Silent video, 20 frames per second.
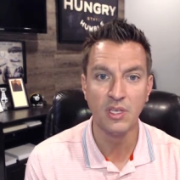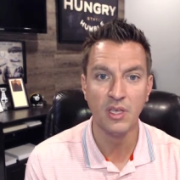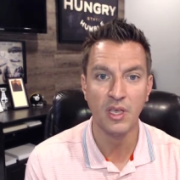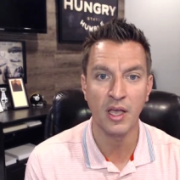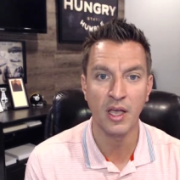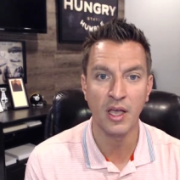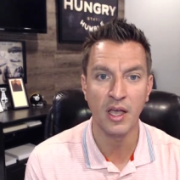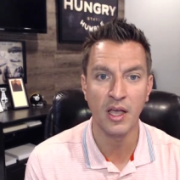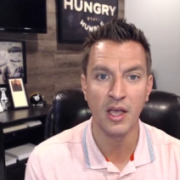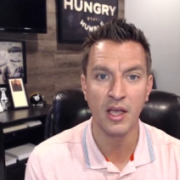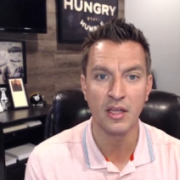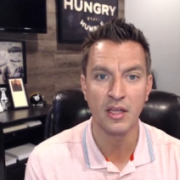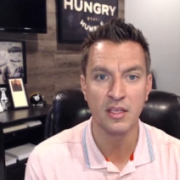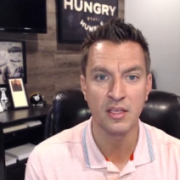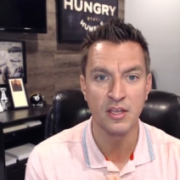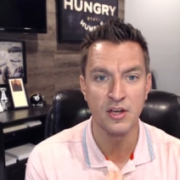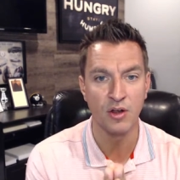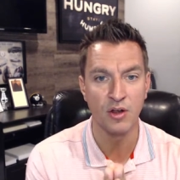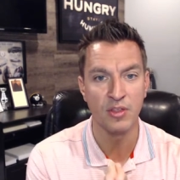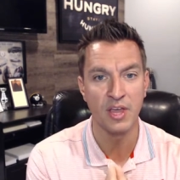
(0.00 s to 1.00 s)
uh,
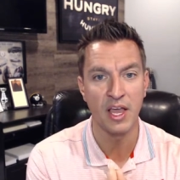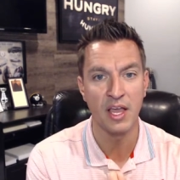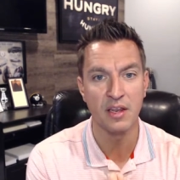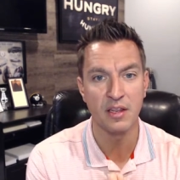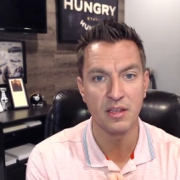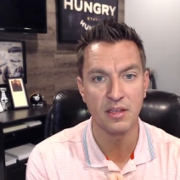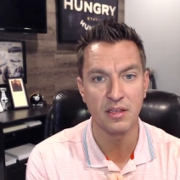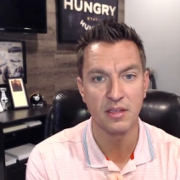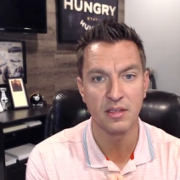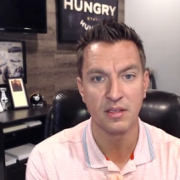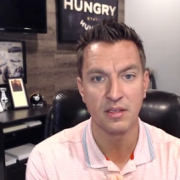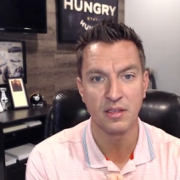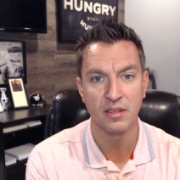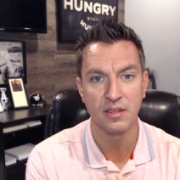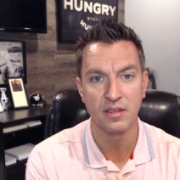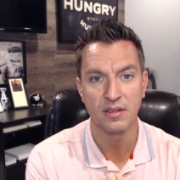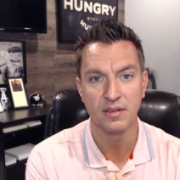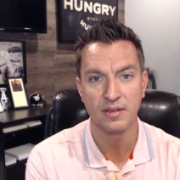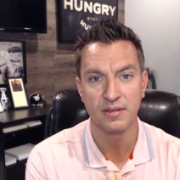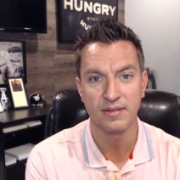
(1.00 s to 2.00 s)
you know, that
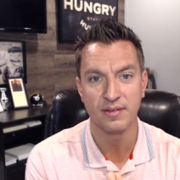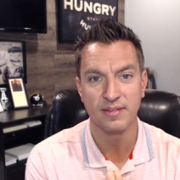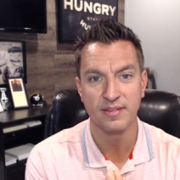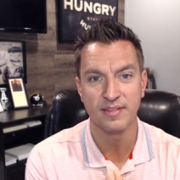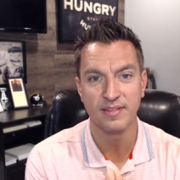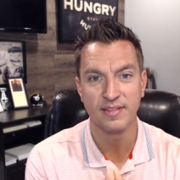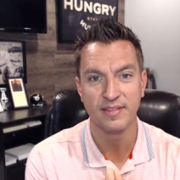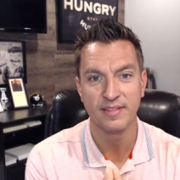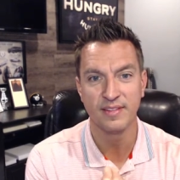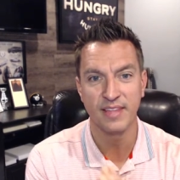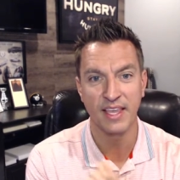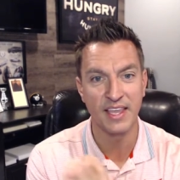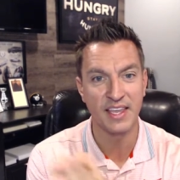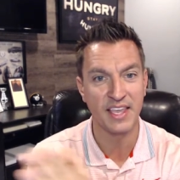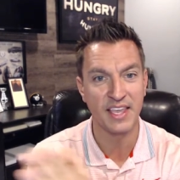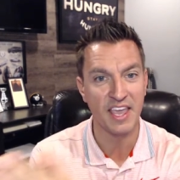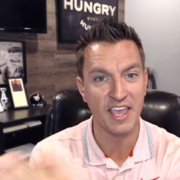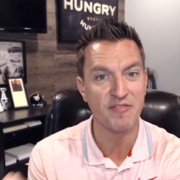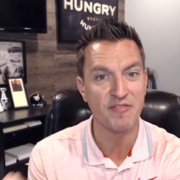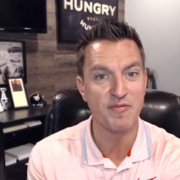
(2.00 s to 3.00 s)
they
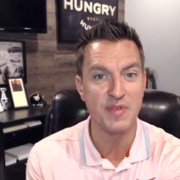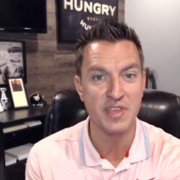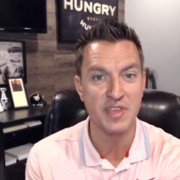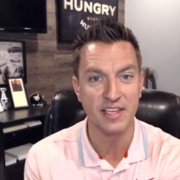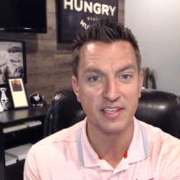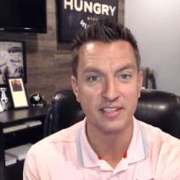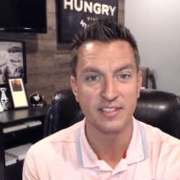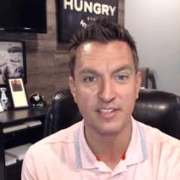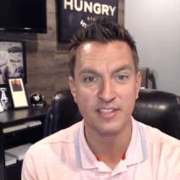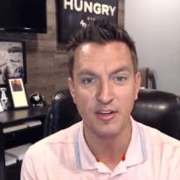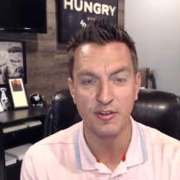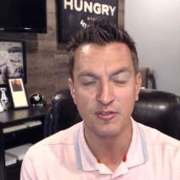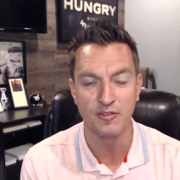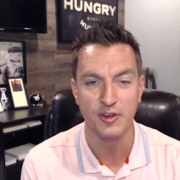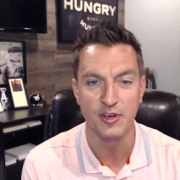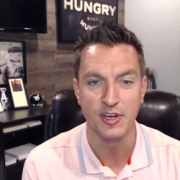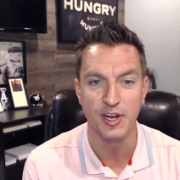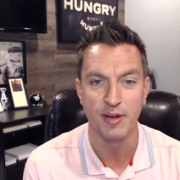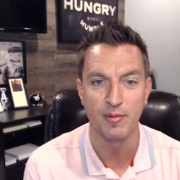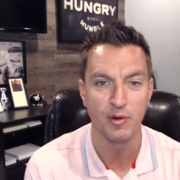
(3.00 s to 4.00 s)
gave me his cell
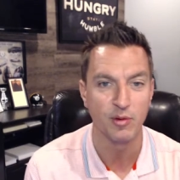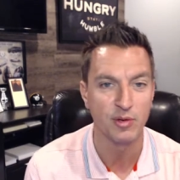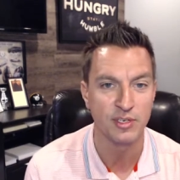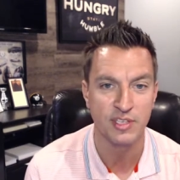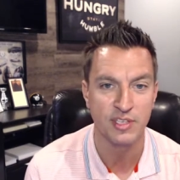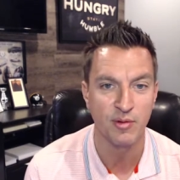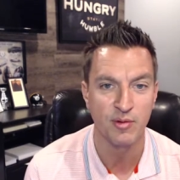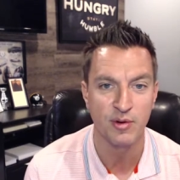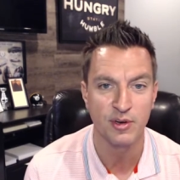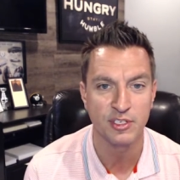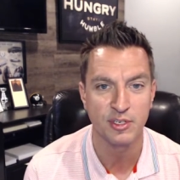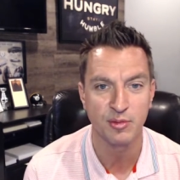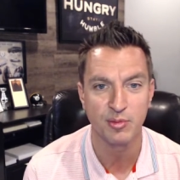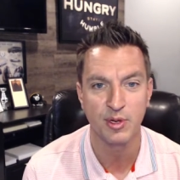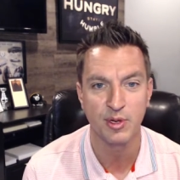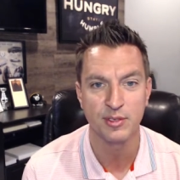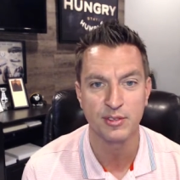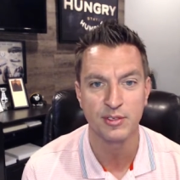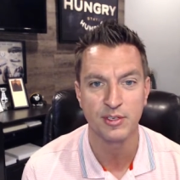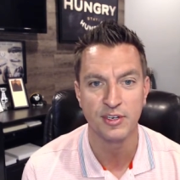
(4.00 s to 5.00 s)
phone number, which they weren't
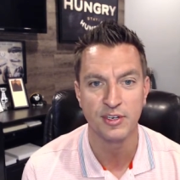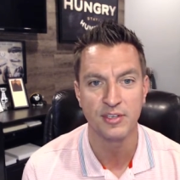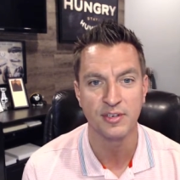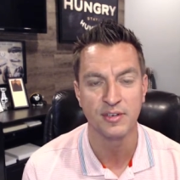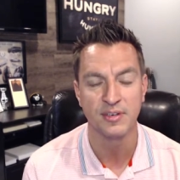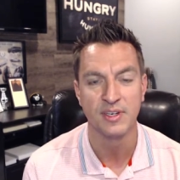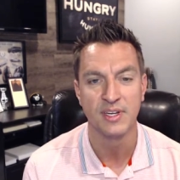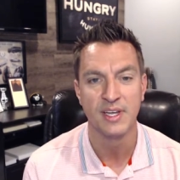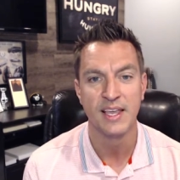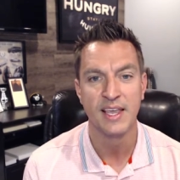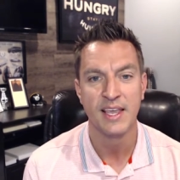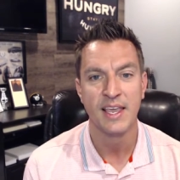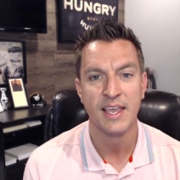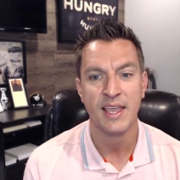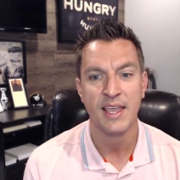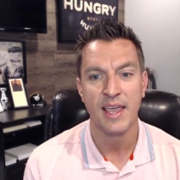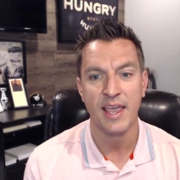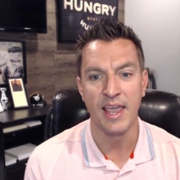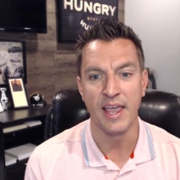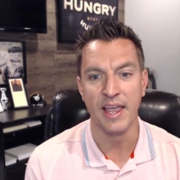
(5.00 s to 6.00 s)
supposed to do.
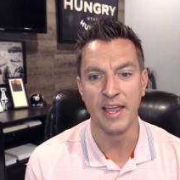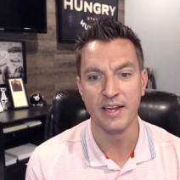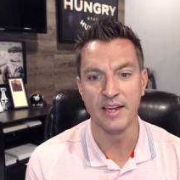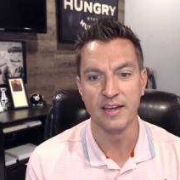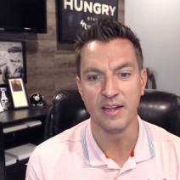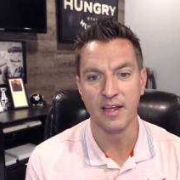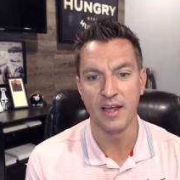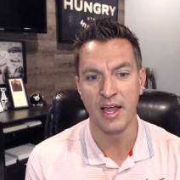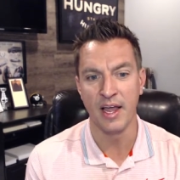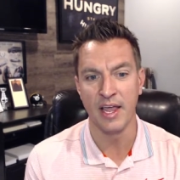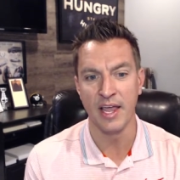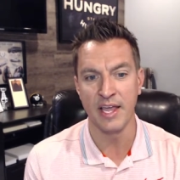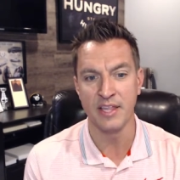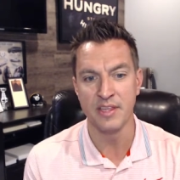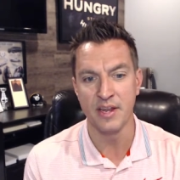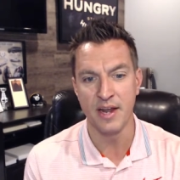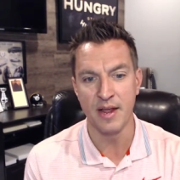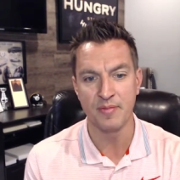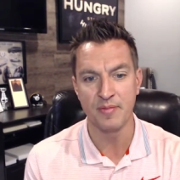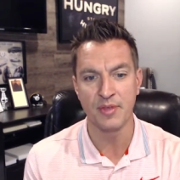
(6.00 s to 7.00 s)
And I
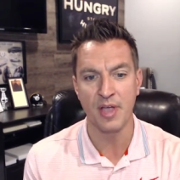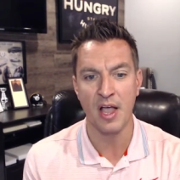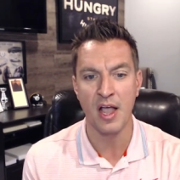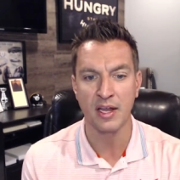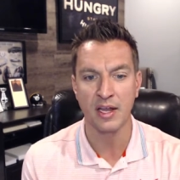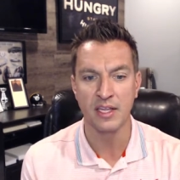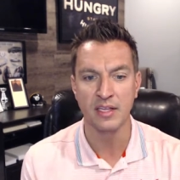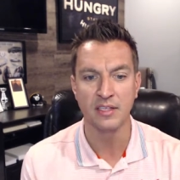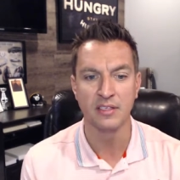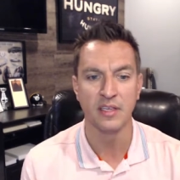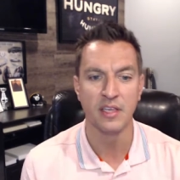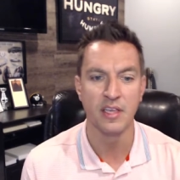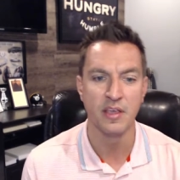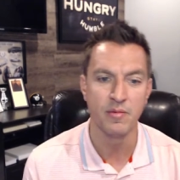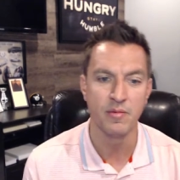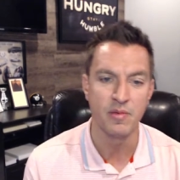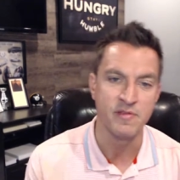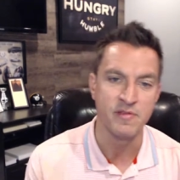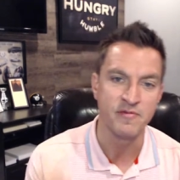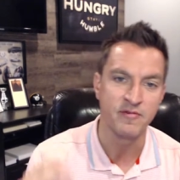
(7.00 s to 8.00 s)
ended up talking to
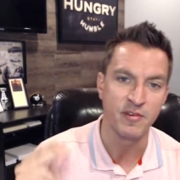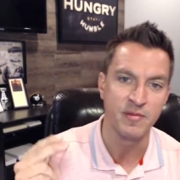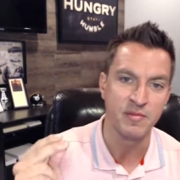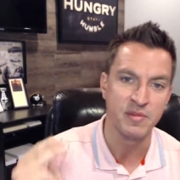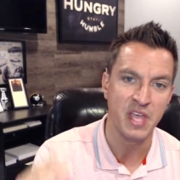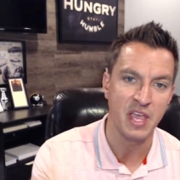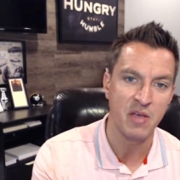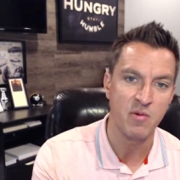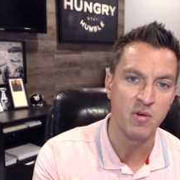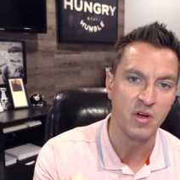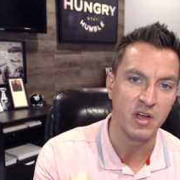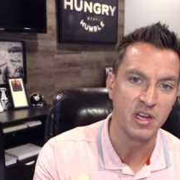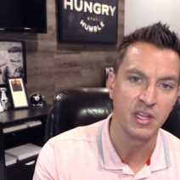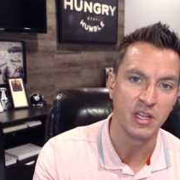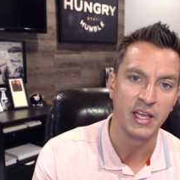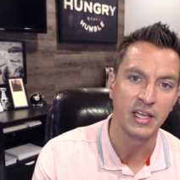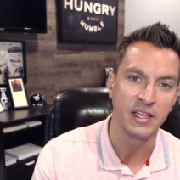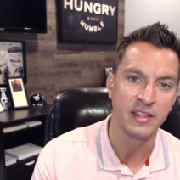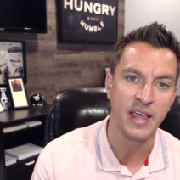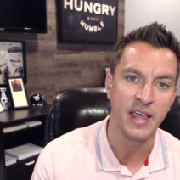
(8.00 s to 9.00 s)
him, and from day one,
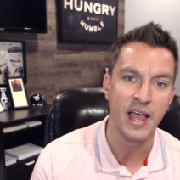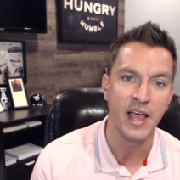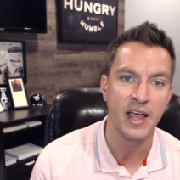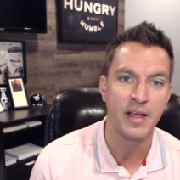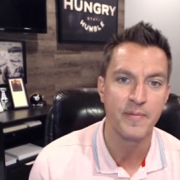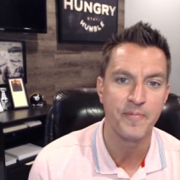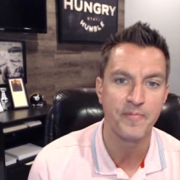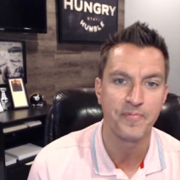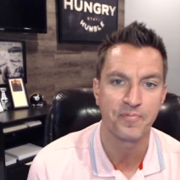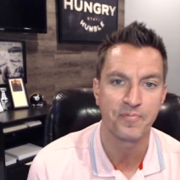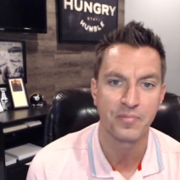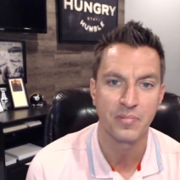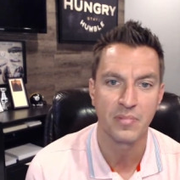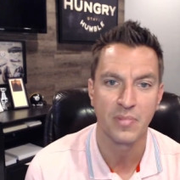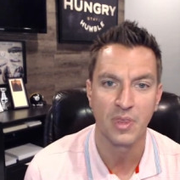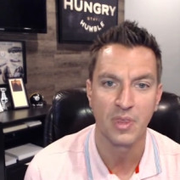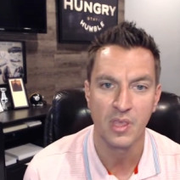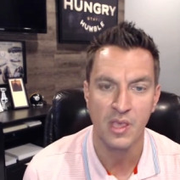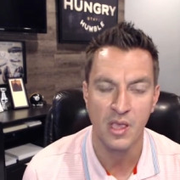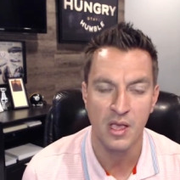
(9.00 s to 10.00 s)
like that,
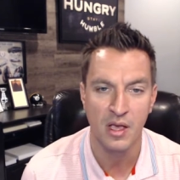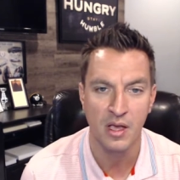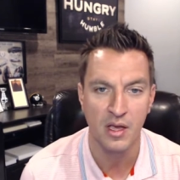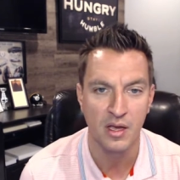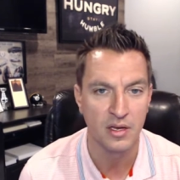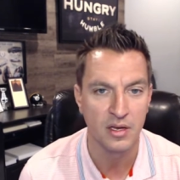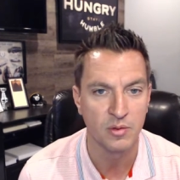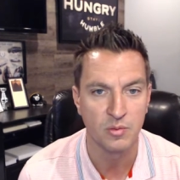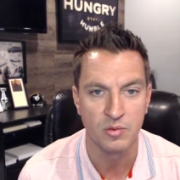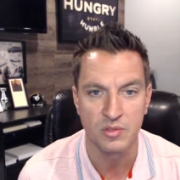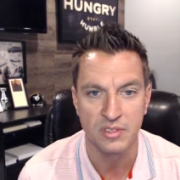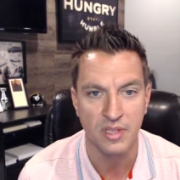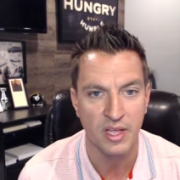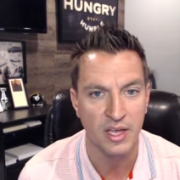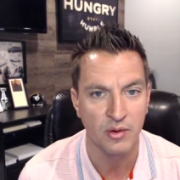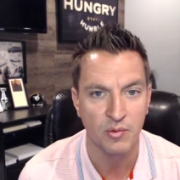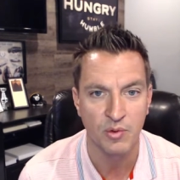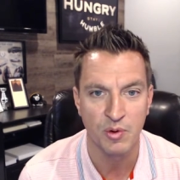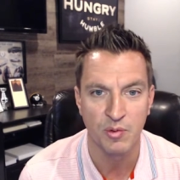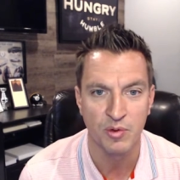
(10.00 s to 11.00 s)
uh, it was
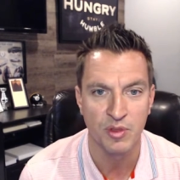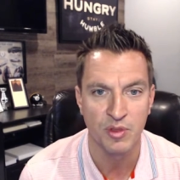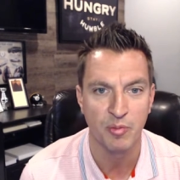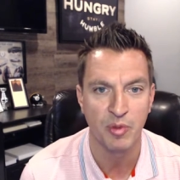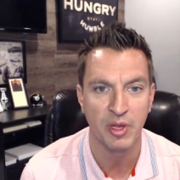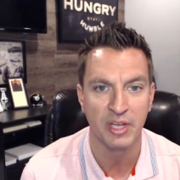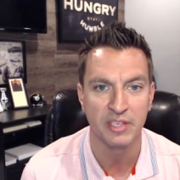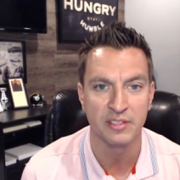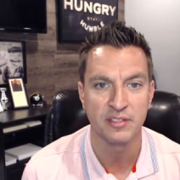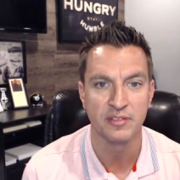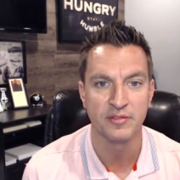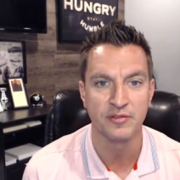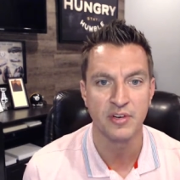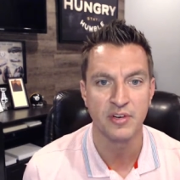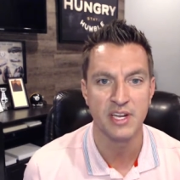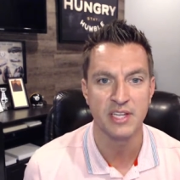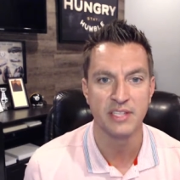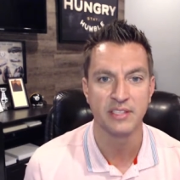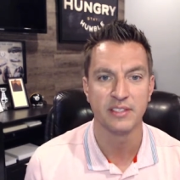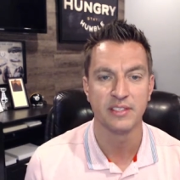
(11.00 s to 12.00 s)
like we were the best of
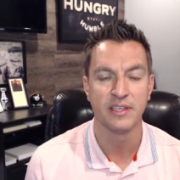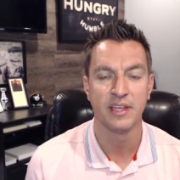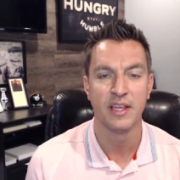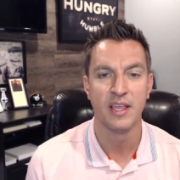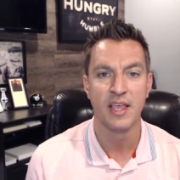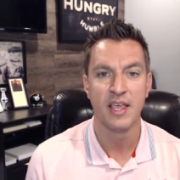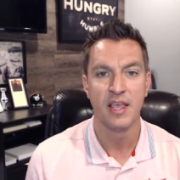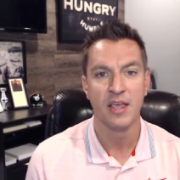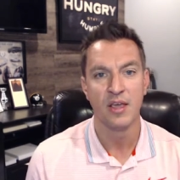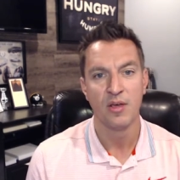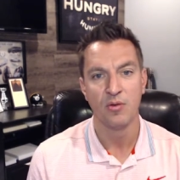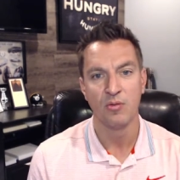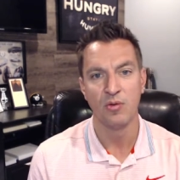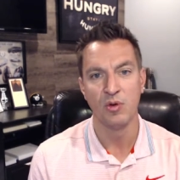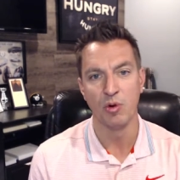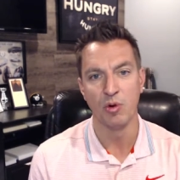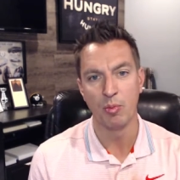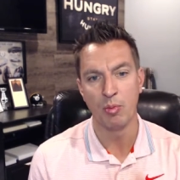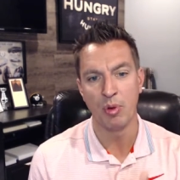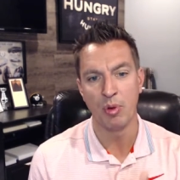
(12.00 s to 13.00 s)
friends. We were